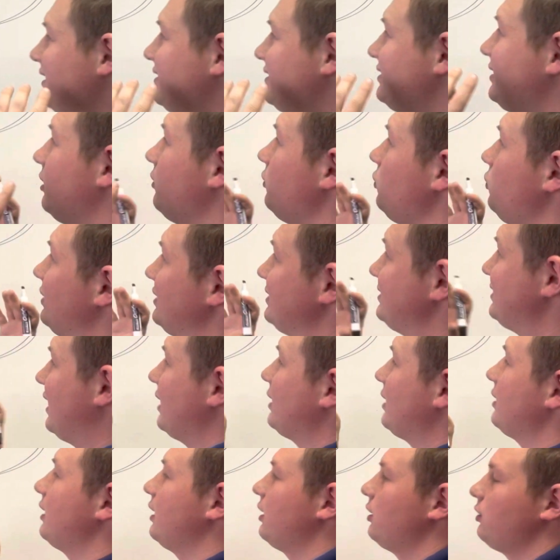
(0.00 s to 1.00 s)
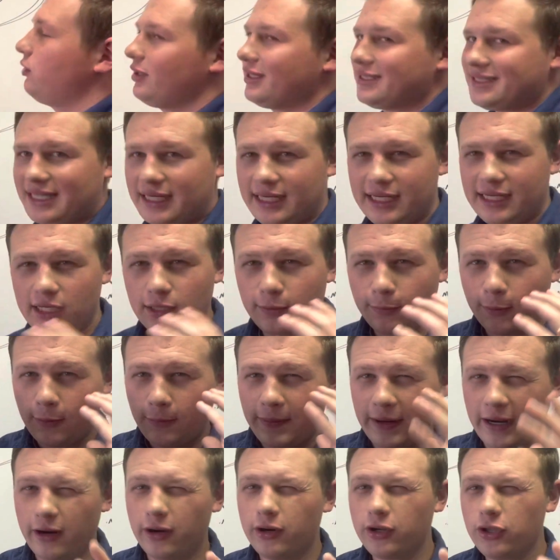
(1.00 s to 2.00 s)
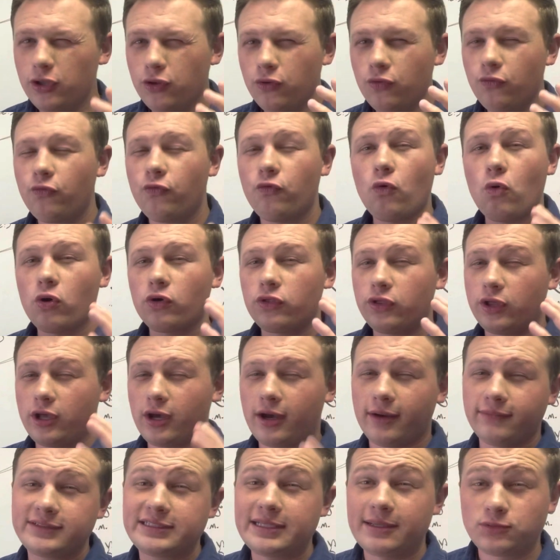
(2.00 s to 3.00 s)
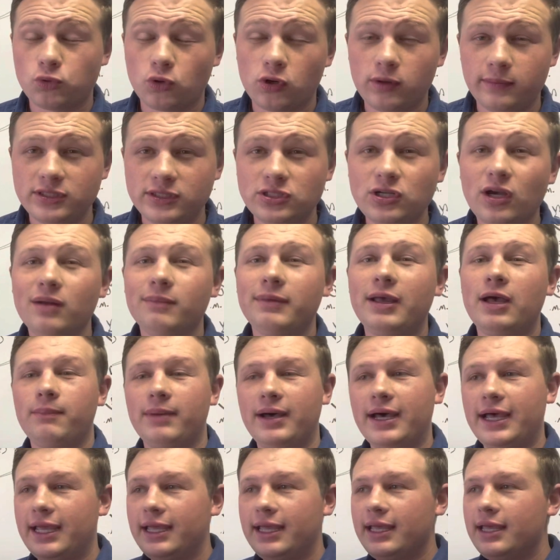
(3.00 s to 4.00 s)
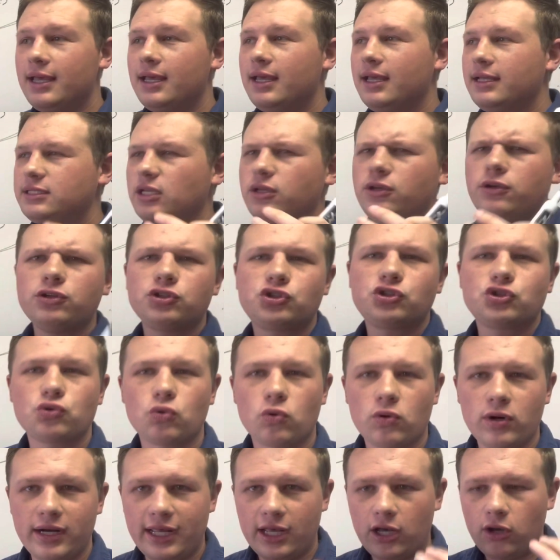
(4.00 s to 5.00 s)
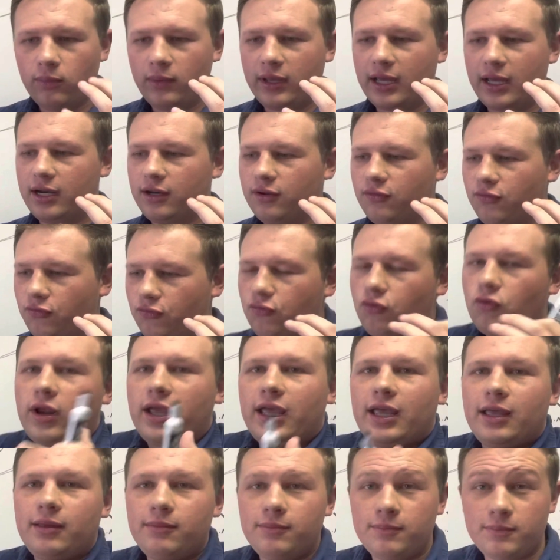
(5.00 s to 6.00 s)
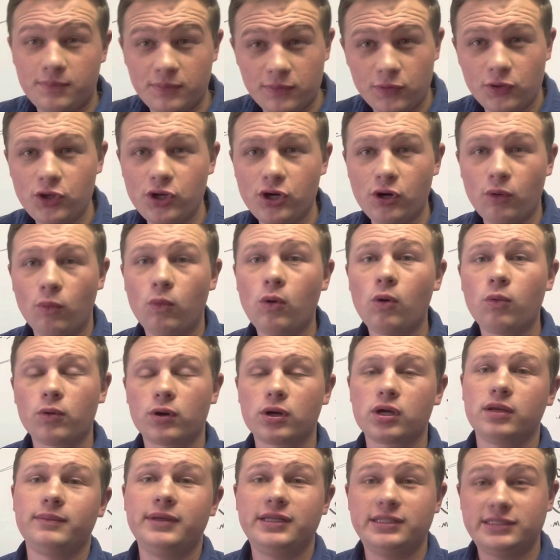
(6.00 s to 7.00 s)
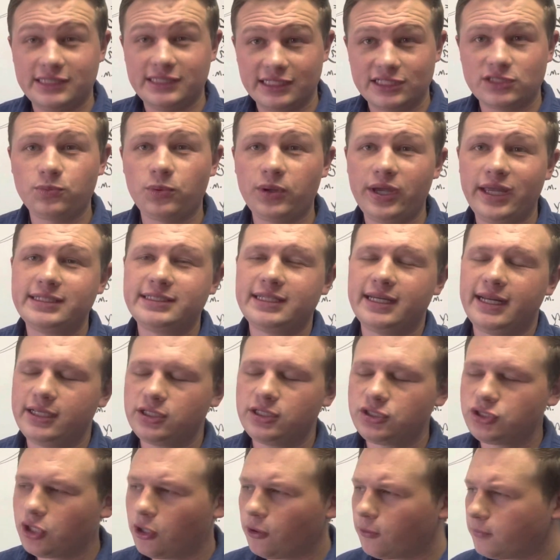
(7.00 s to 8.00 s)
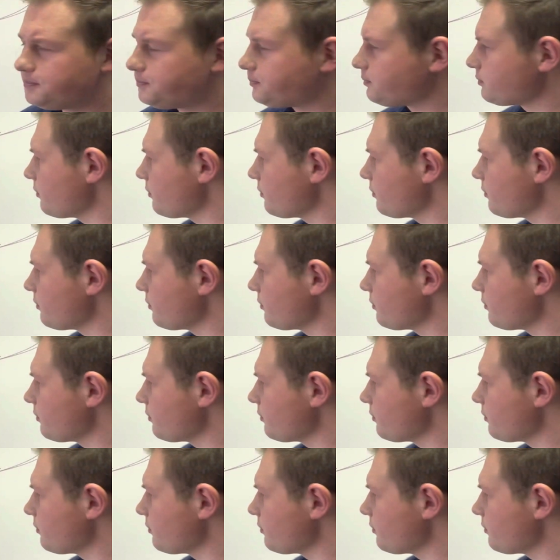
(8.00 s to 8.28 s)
tell you exactly how to do this, I need to prepare you for the concepts we're going to be talking about by telling you a story to help kind of frame, what we're going to be explaining today. So